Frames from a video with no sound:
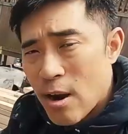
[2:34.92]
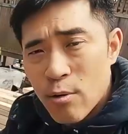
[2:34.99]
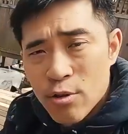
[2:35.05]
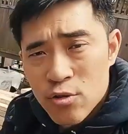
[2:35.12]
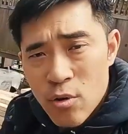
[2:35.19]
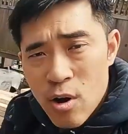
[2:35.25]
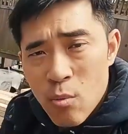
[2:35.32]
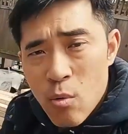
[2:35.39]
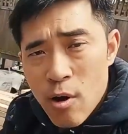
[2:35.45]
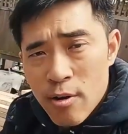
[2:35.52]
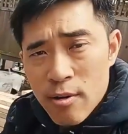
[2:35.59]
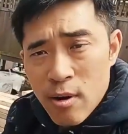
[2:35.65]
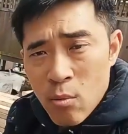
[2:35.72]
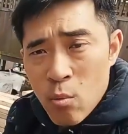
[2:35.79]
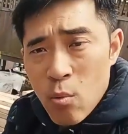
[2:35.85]
That will draw
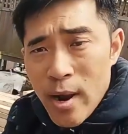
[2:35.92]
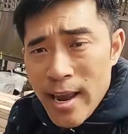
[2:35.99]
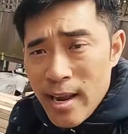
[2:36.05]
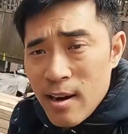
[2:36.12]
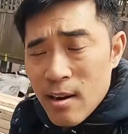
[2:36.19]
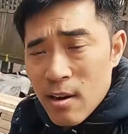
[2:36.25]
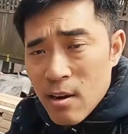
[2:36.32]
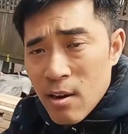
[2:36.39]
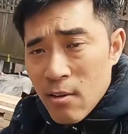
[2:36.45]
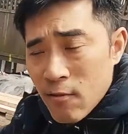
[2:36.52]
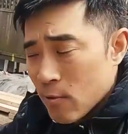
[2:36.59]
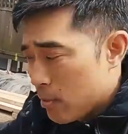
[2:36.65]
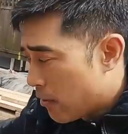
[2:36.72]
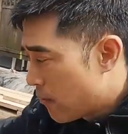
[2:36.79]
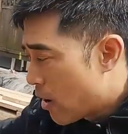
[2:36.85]
water away
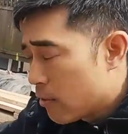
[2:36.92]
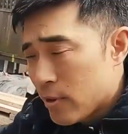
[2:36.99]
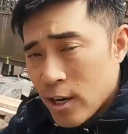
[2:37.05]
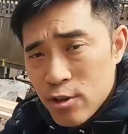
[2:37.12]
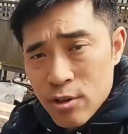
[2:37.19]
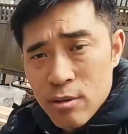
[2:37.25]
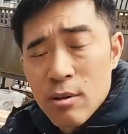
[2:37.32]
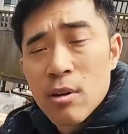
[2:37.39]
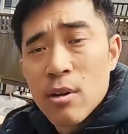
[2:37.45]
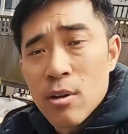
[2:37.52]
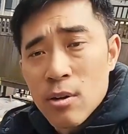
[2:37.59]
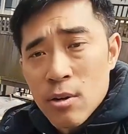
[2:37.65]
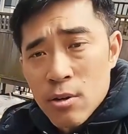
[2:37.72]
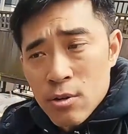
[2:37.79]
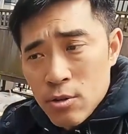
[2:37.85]
from the foundation,
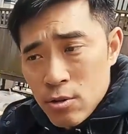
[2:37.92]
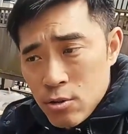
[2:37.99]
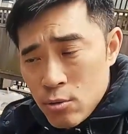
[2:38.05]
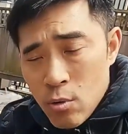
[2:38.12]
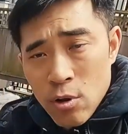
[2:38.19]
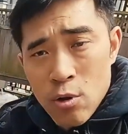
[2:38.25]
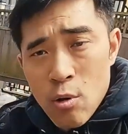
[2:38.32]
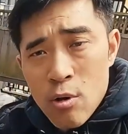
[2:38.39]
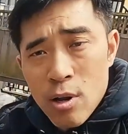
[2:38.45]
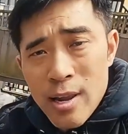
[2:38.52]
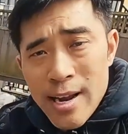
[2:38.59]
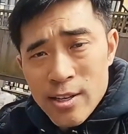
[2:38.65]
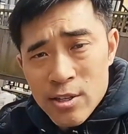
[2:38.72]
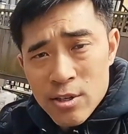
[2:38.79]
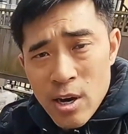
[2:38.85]

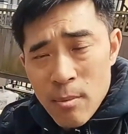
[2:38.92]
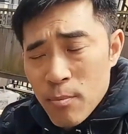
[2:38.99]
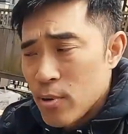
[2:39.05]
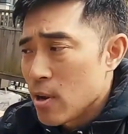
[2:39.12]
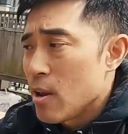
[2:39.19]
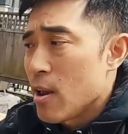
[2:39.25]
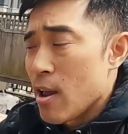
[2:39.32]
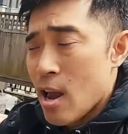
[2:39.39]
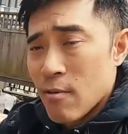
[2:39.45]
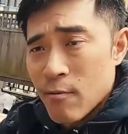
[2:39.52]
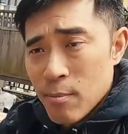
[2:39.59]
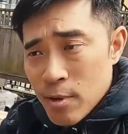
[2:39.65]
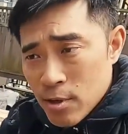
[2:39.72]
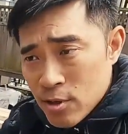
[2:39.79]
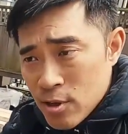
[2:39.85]
localized sump, and
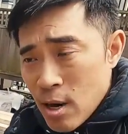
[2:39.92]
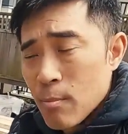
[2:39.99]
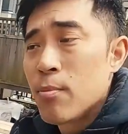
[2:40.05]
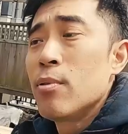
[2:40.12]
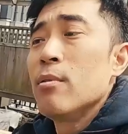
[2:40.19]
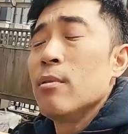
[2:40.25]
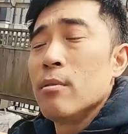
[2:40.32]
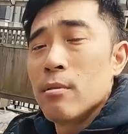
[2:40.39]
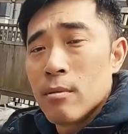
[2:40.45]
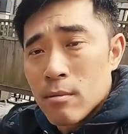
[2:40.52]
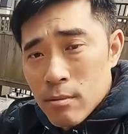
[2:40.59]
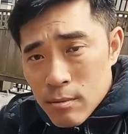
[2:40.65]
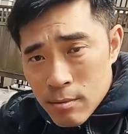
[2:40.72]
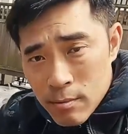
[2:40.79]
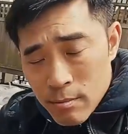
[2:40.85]
from the sump
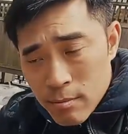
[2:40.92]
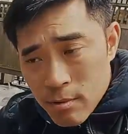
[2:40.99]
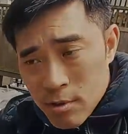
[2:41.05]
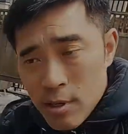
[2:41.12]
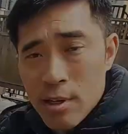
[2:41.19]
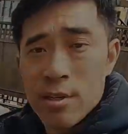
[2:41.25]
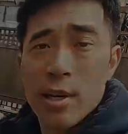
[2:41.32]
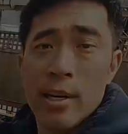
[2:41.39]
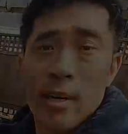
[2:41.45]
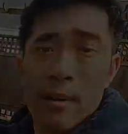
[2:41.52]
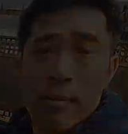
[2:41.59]
to the street.